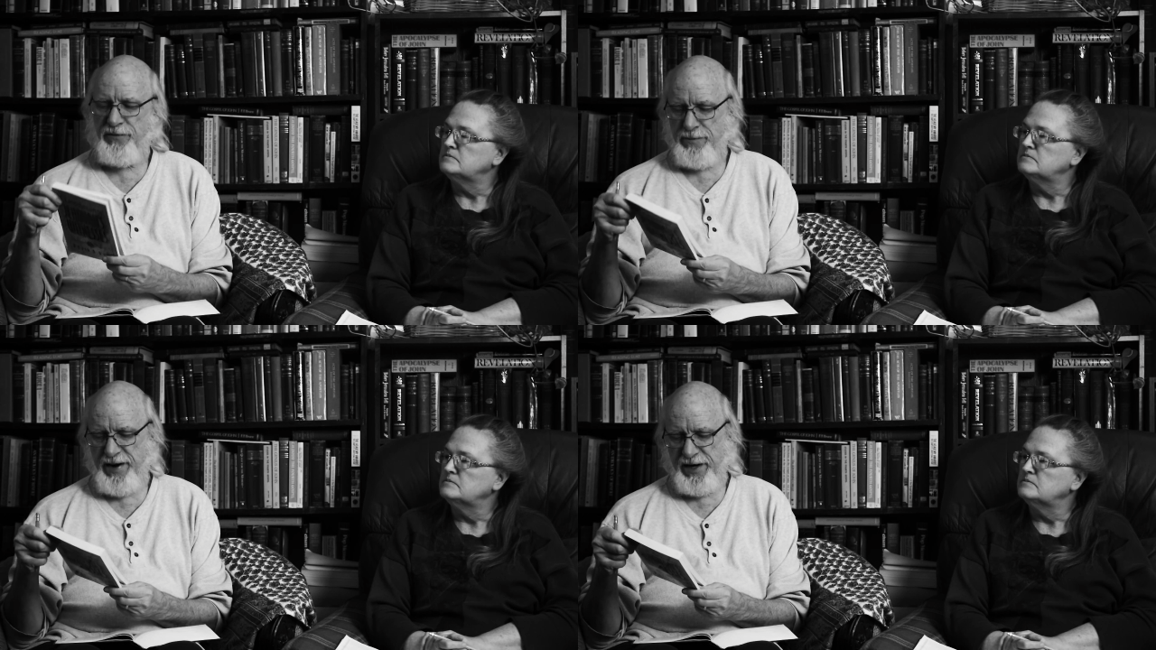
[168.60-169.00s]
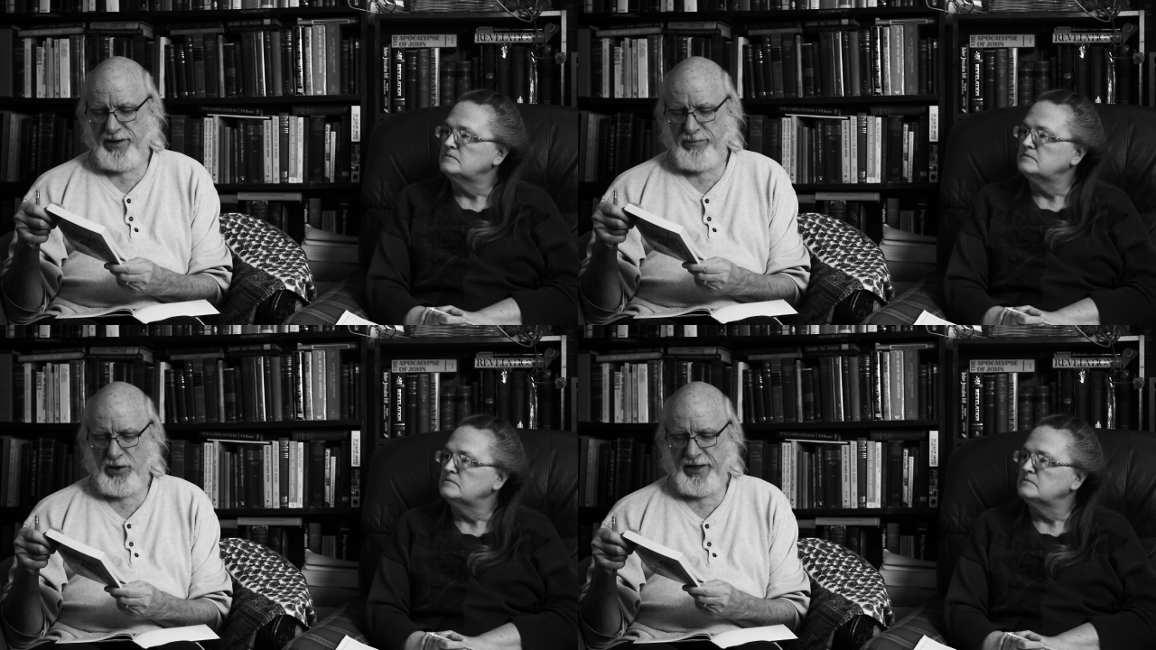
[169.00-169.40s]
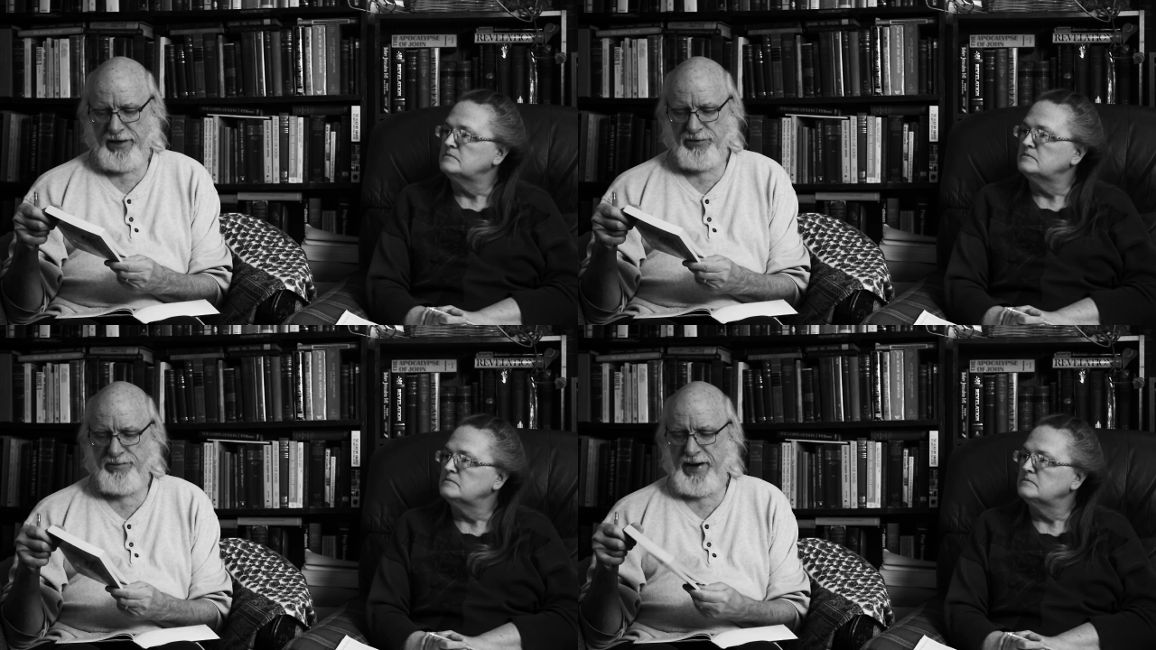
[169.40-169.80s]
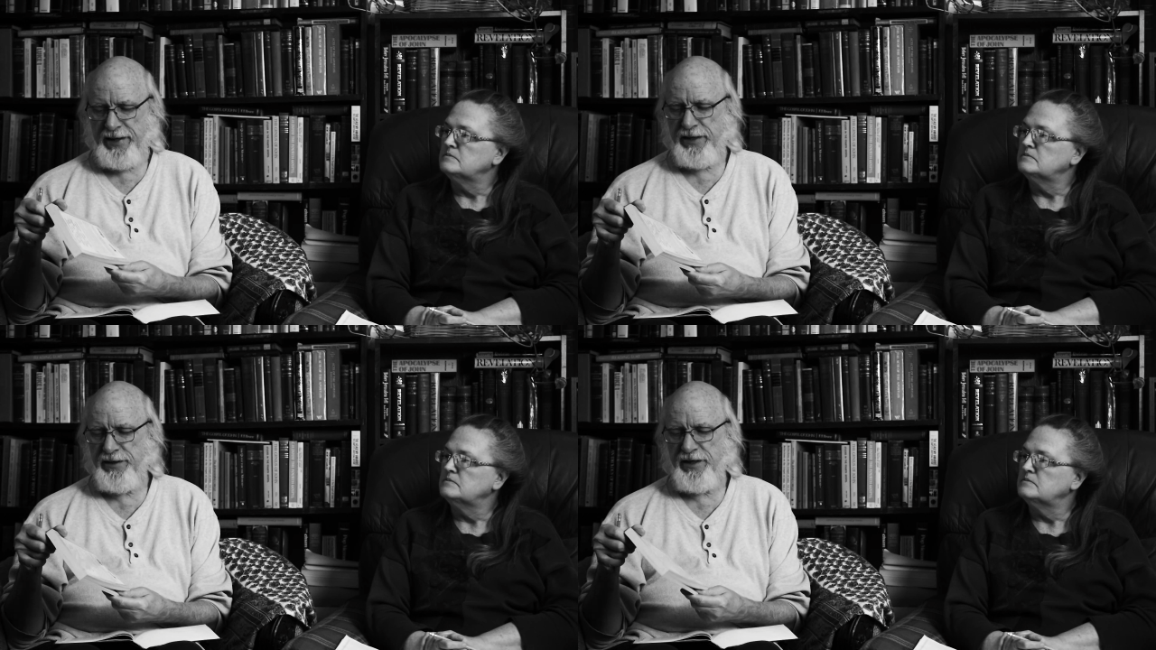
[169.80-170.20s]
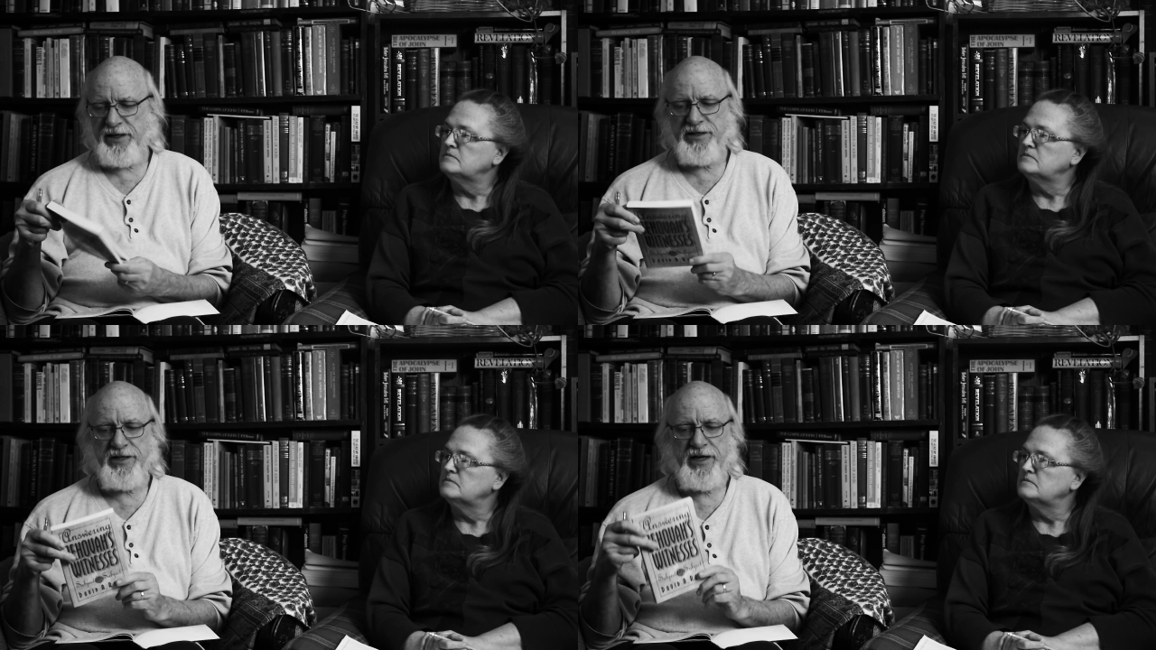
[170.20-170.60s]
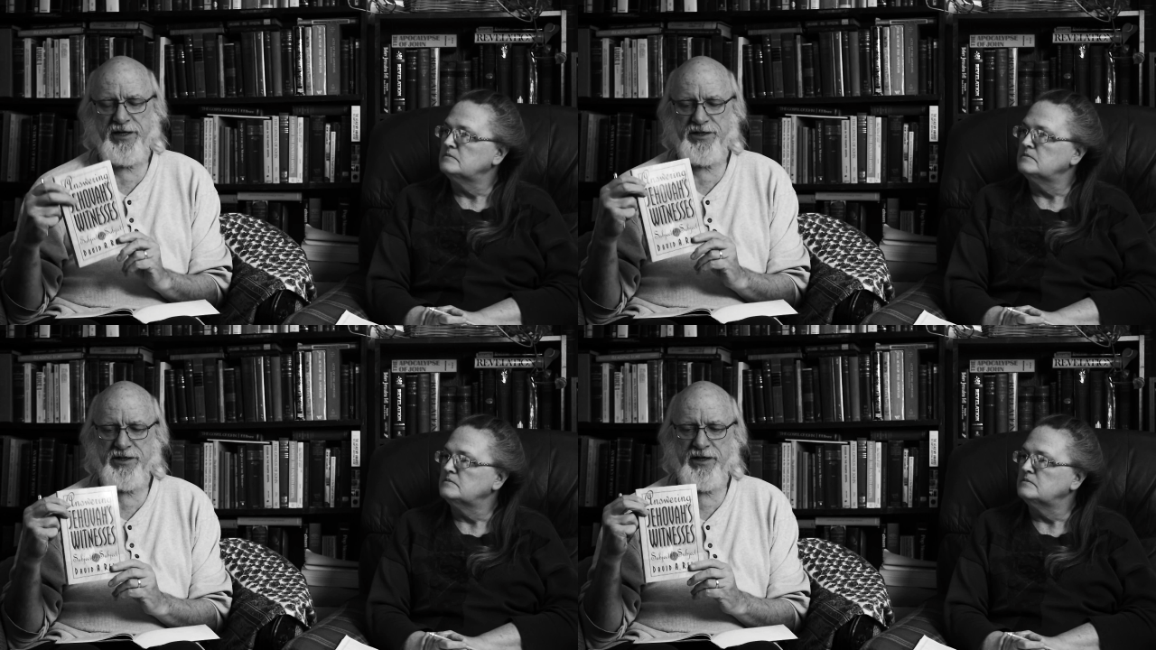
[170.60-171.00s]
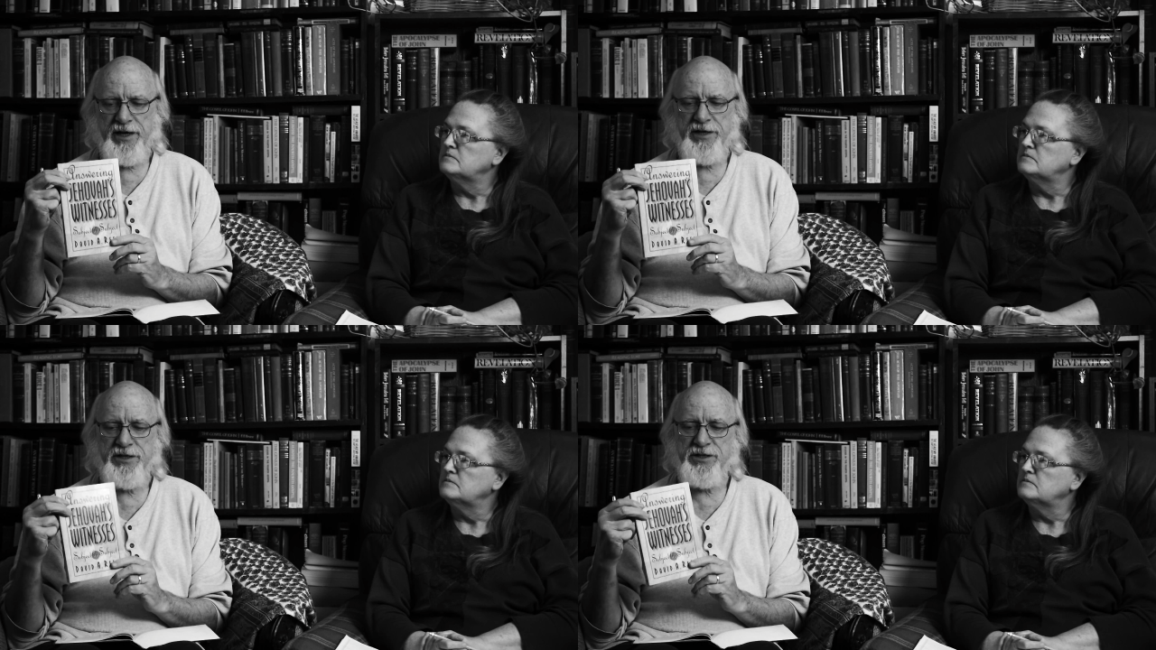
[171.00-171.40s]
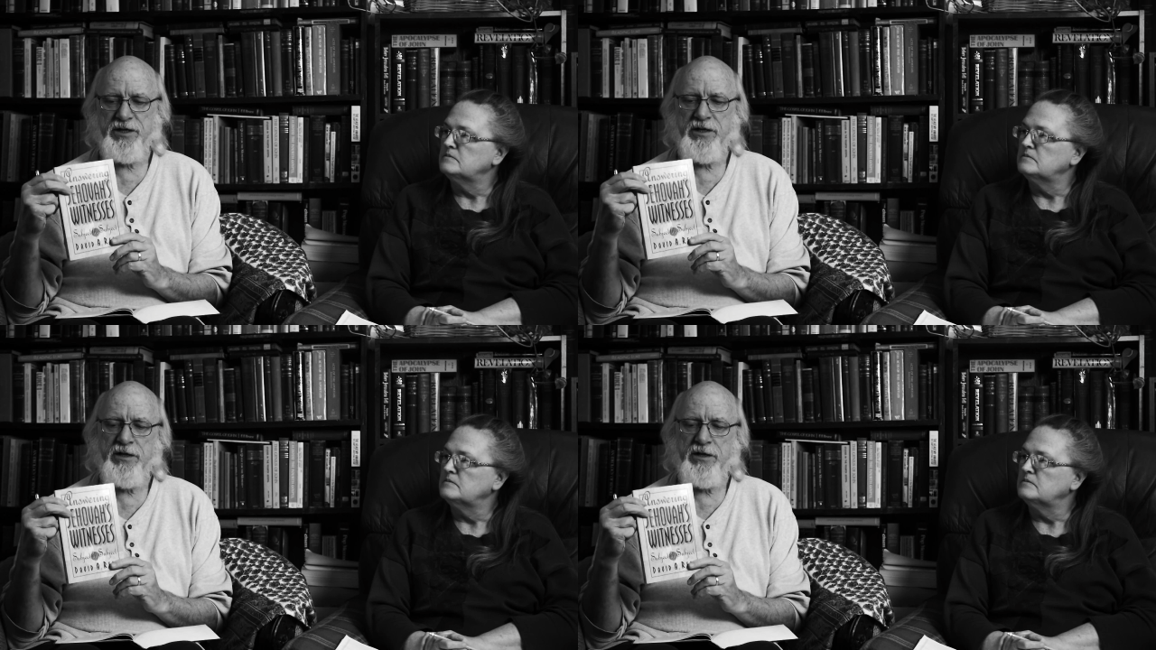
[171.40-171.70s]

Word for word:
Speaker 1: for Baker Bookhouse back in the 1980s and 90s.